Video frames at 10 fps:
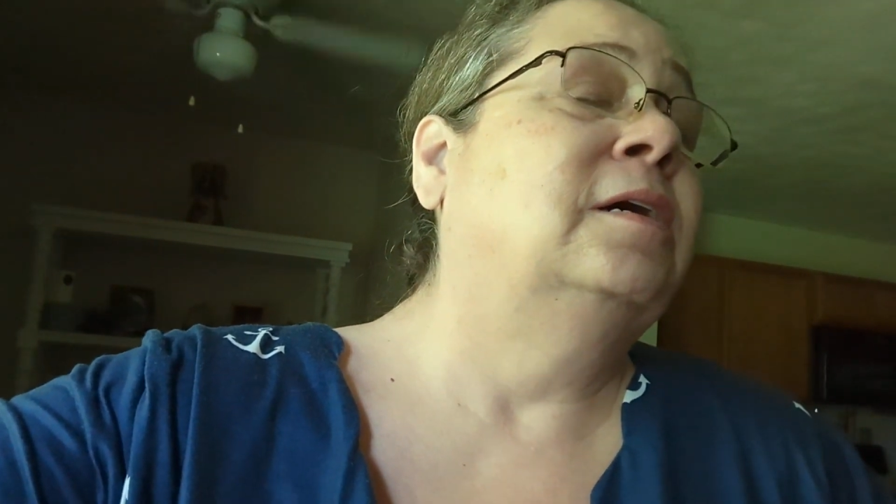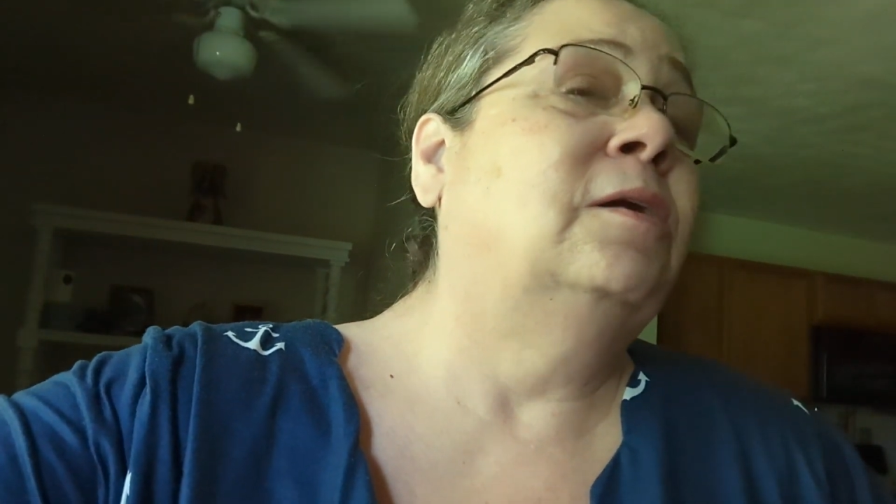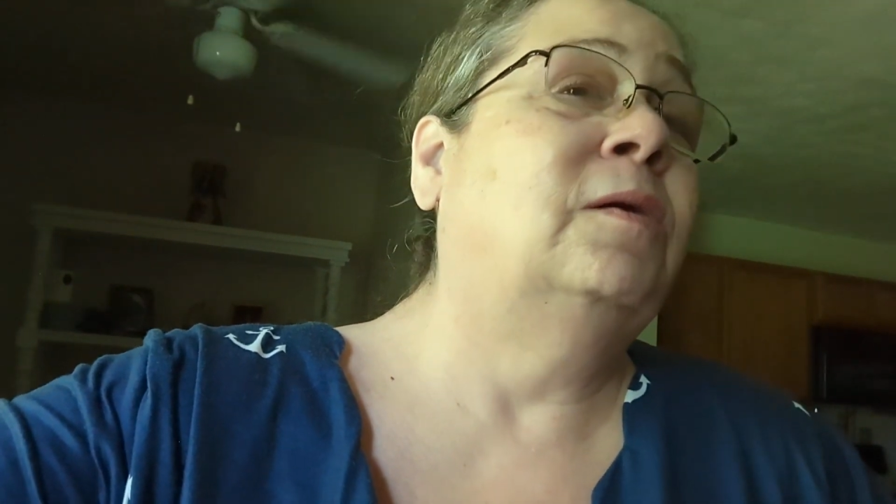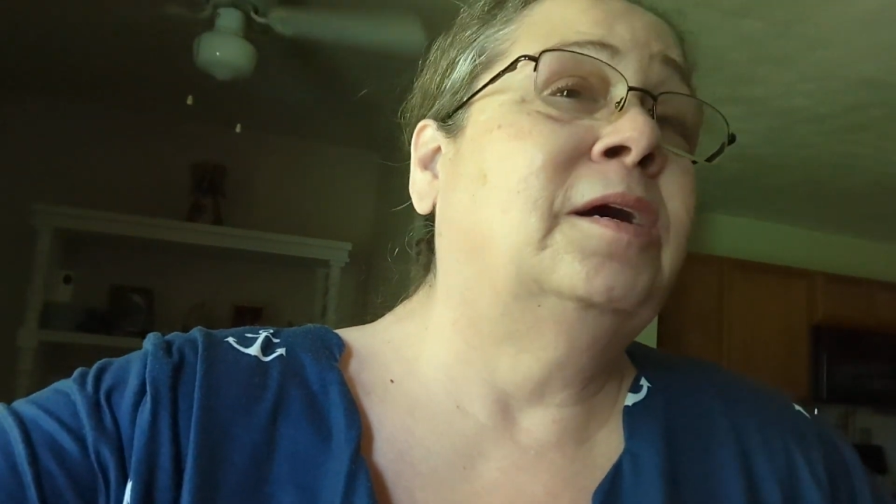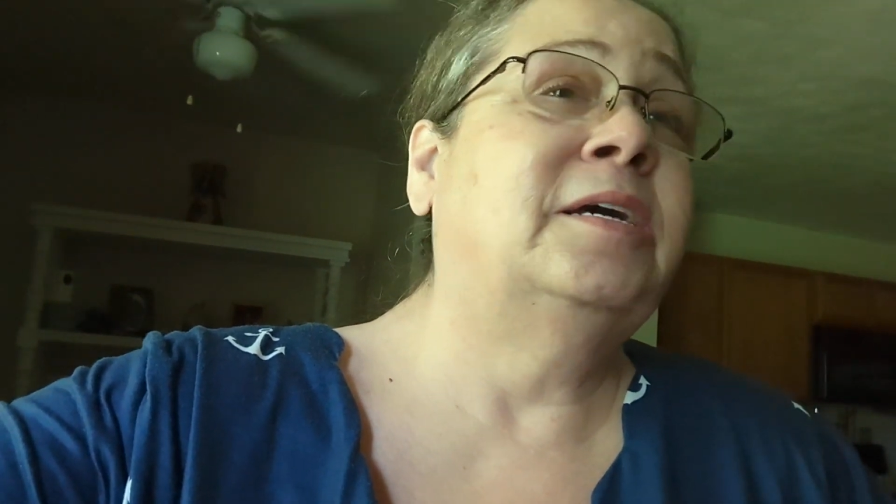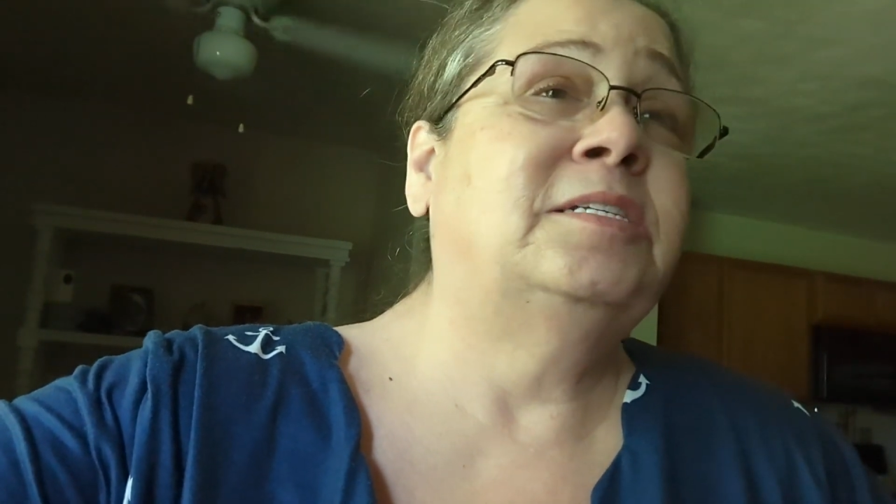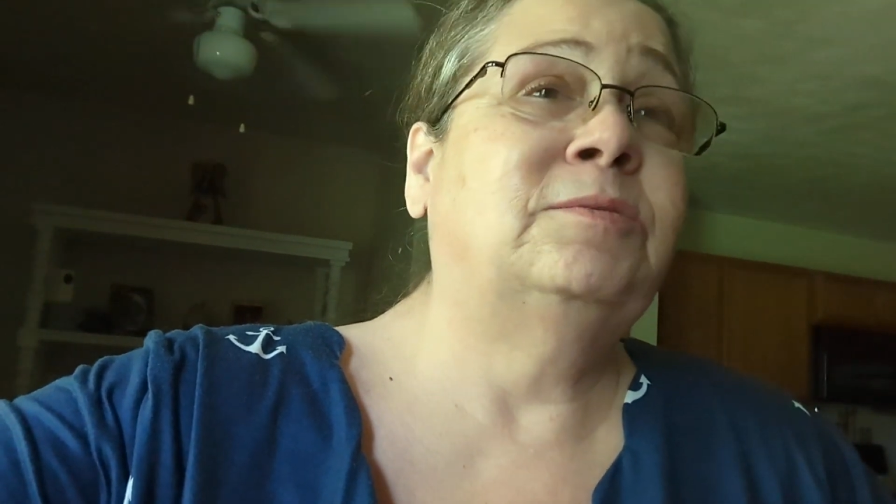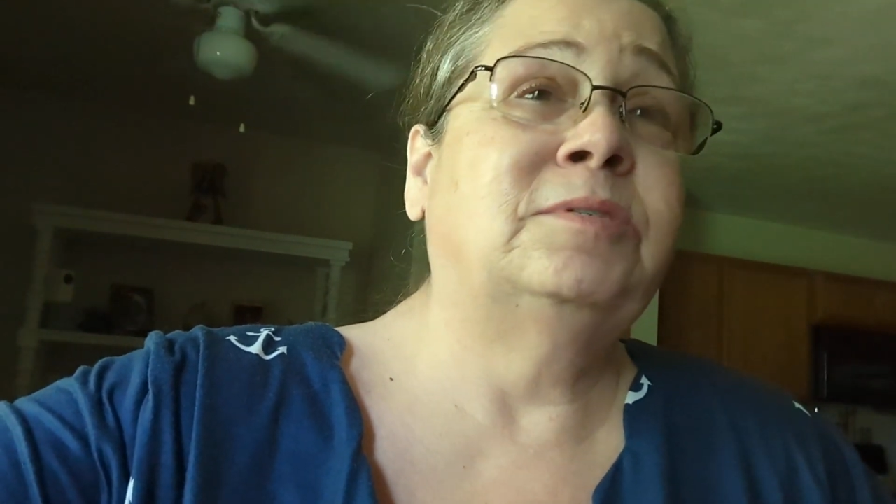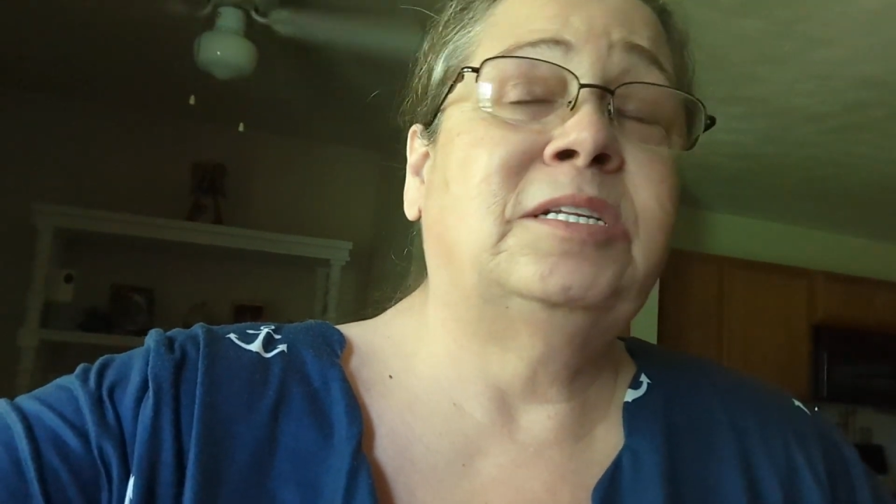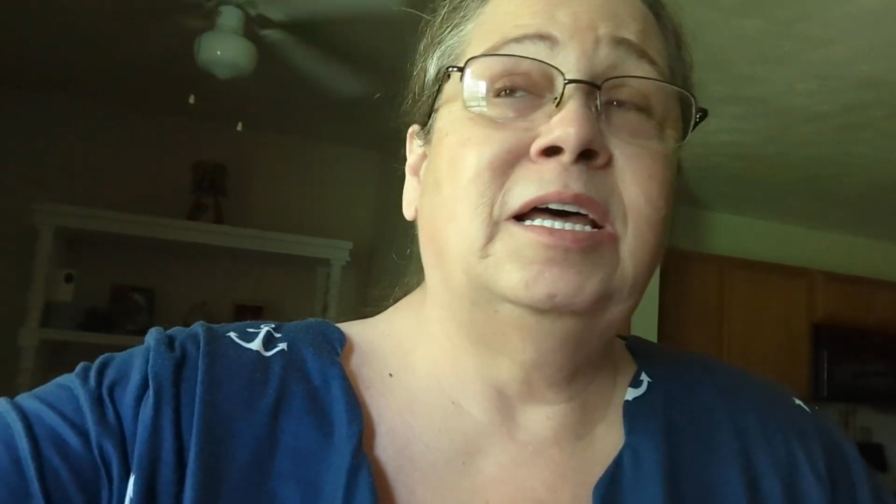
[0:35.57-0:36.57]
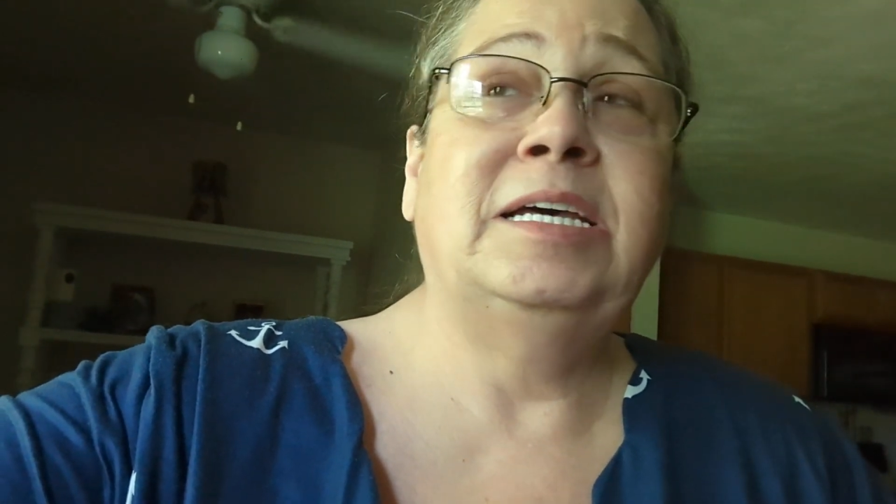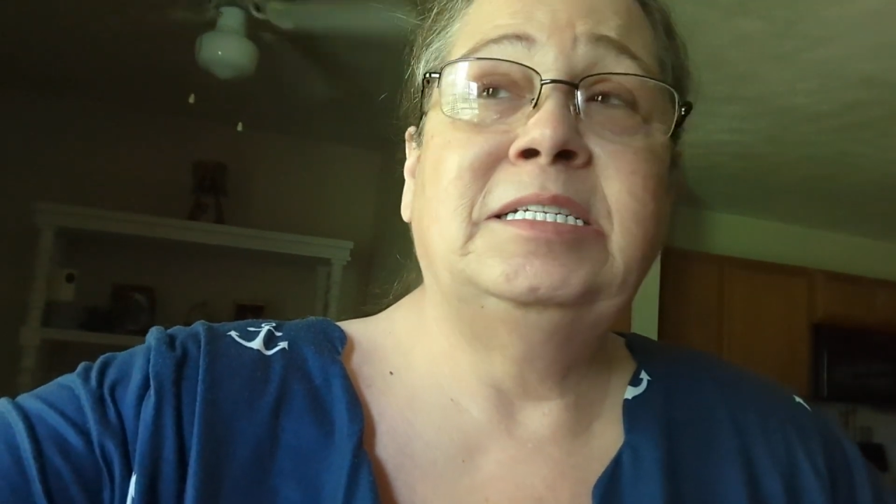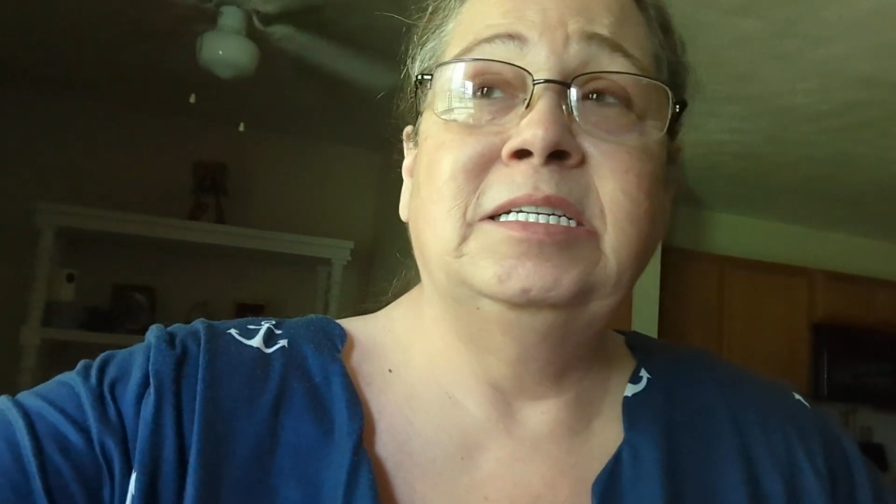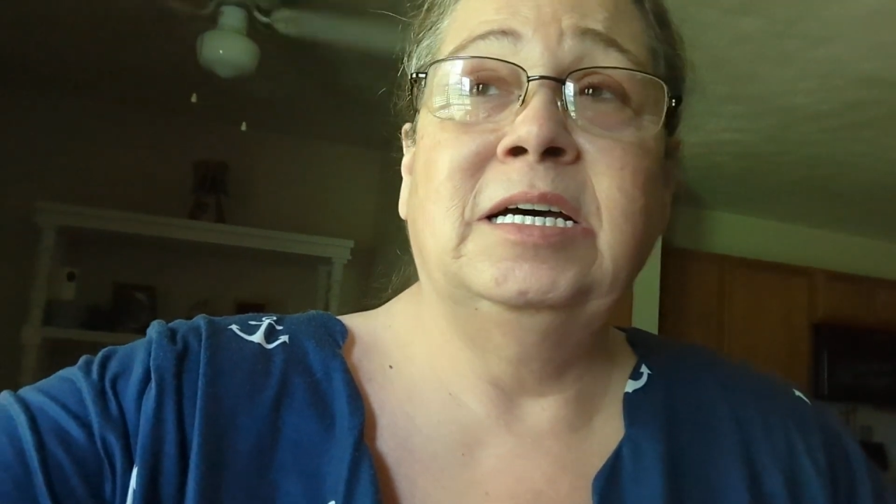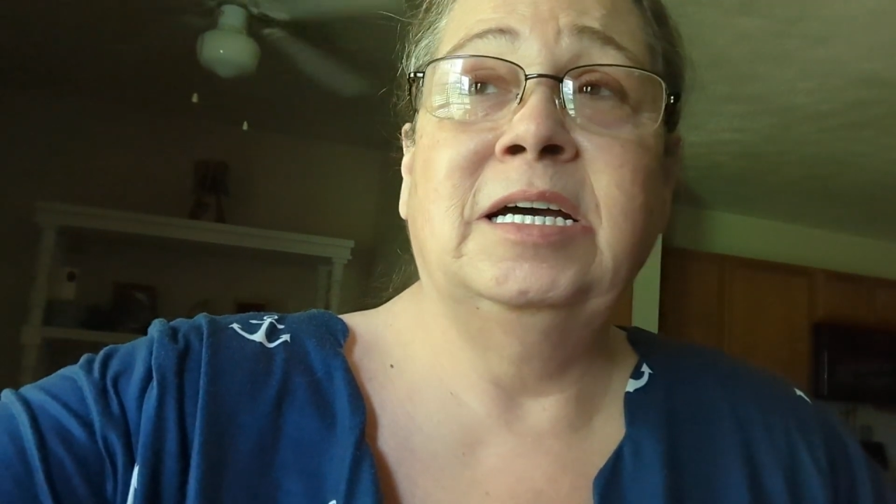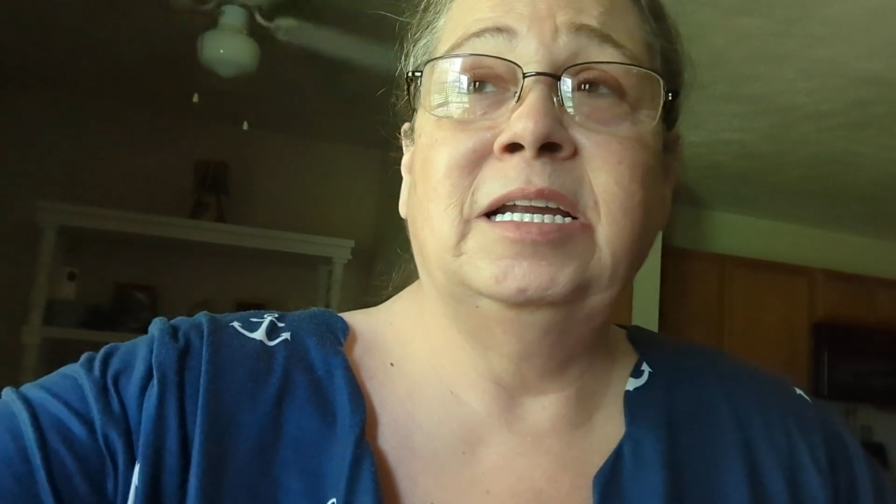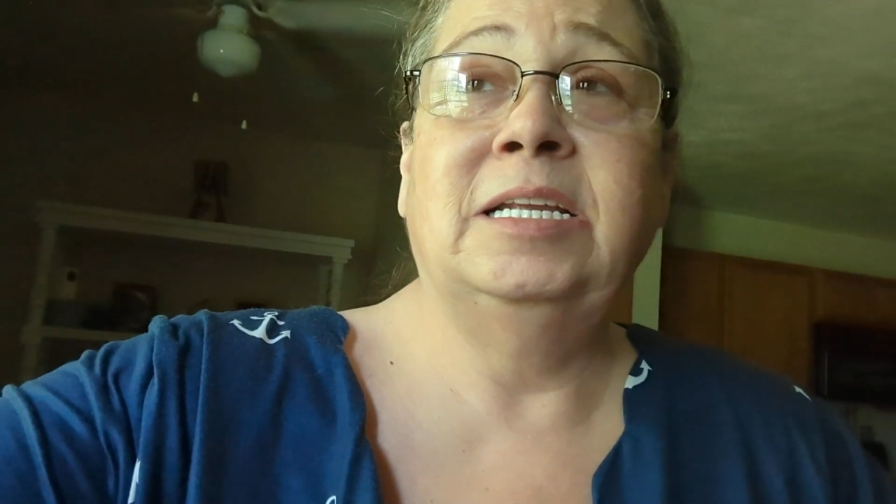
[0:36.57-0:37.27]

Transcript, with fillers: oh, I guess it was last night.